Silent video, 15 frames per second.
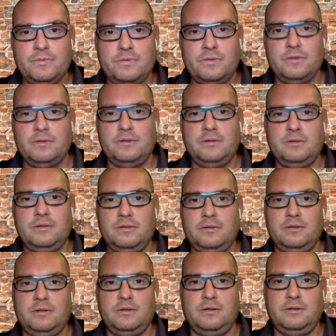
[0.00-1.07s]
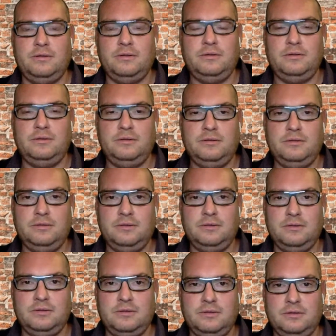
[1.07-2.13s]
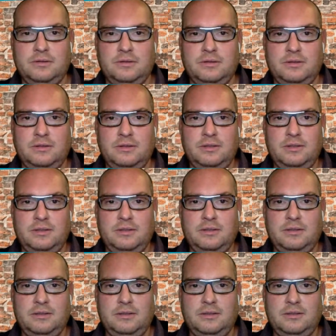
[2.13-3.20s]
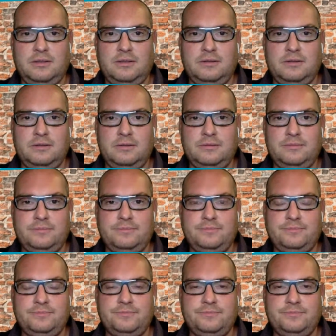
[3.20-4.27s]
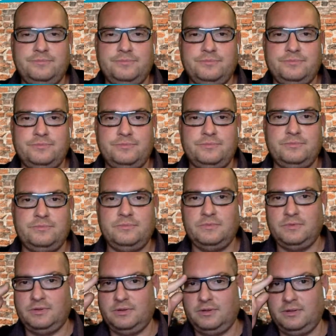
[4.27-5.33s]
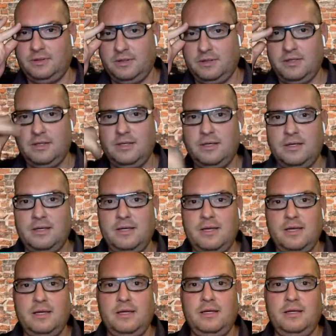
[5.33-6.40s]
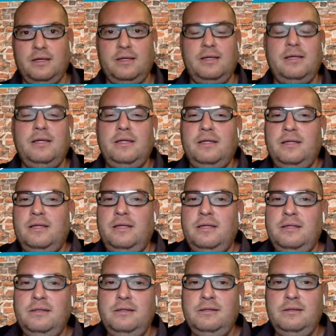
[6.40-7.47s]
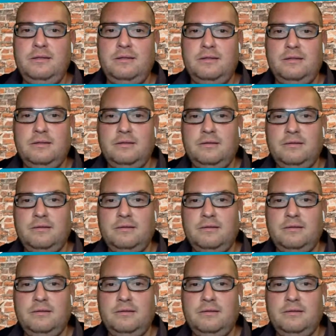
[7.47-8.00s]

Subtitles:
This person isn't speaking.